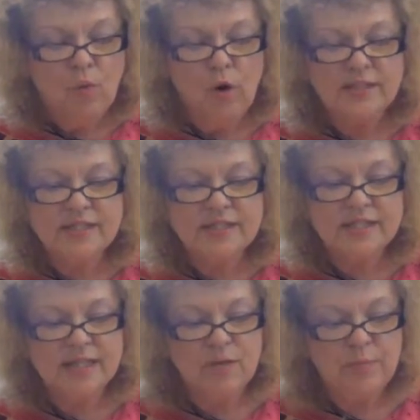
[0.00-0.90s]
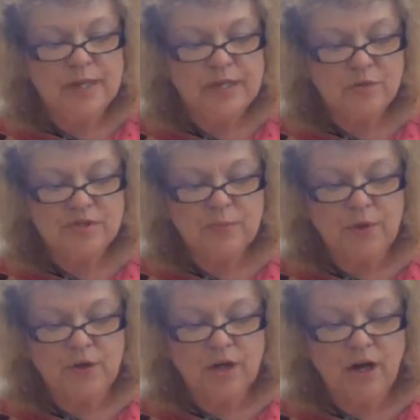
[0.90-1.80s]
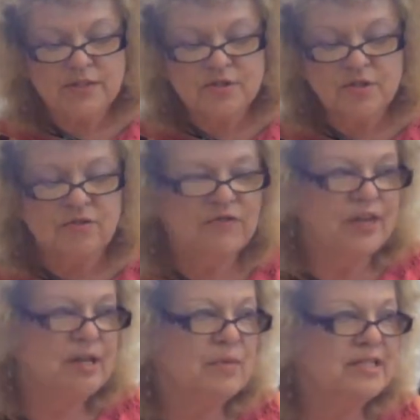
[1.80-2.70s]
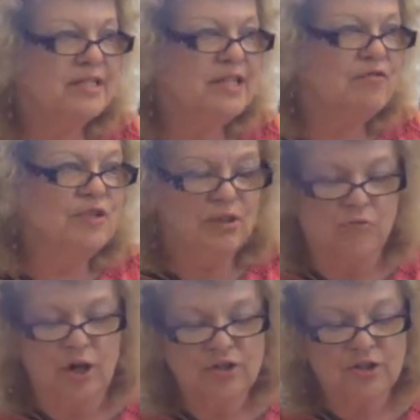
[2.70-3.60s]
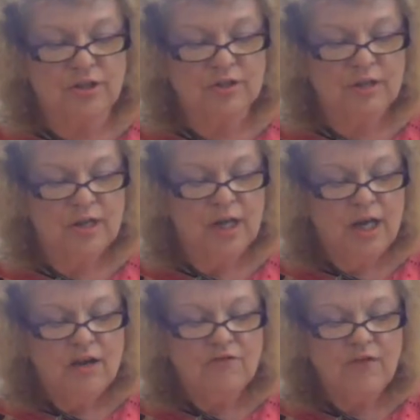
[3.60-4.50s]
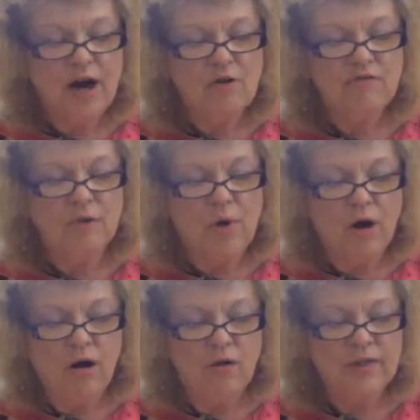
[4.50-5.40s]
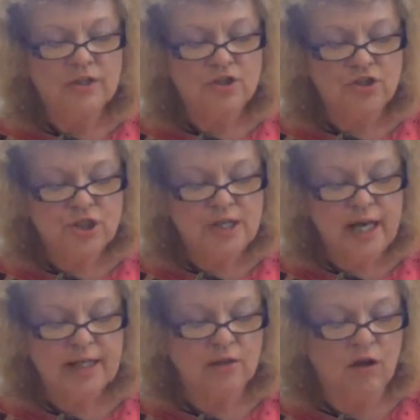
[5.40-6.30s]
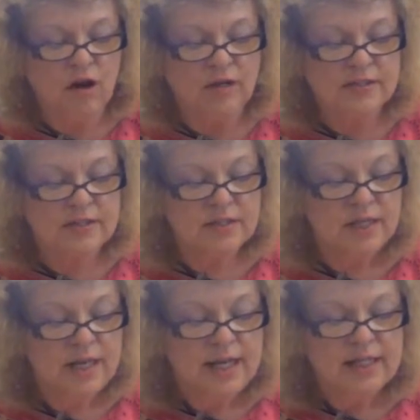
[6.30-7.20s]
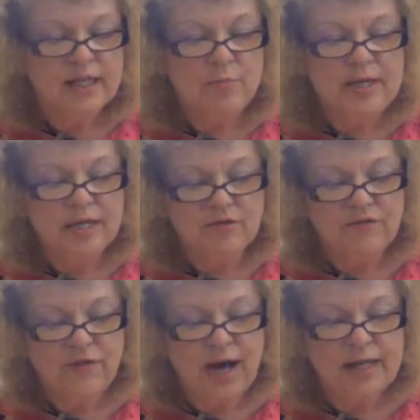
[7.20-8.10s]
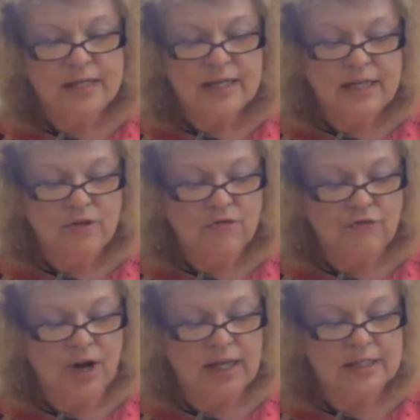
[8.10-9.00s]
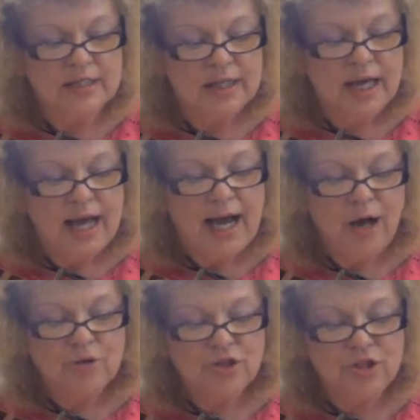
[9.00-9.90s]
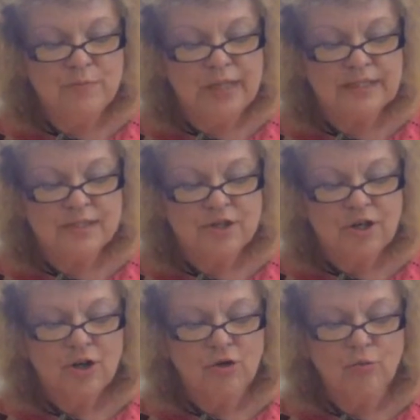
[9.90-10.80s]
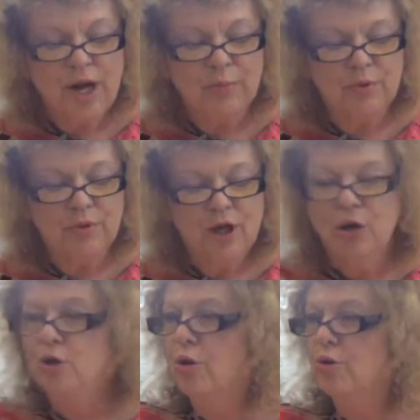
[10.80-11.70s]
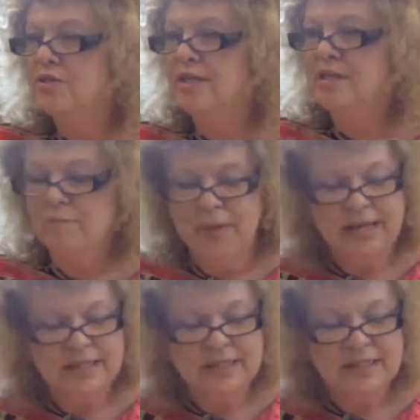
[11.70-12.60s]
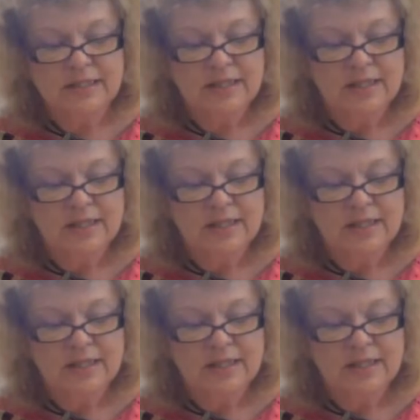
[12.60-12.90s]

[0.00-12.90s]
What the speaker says: Once in St. Petersburg, Custer famous even in Russia. Far from all that she had lost, Libby confided in a friend how she missed her rebel golden mate.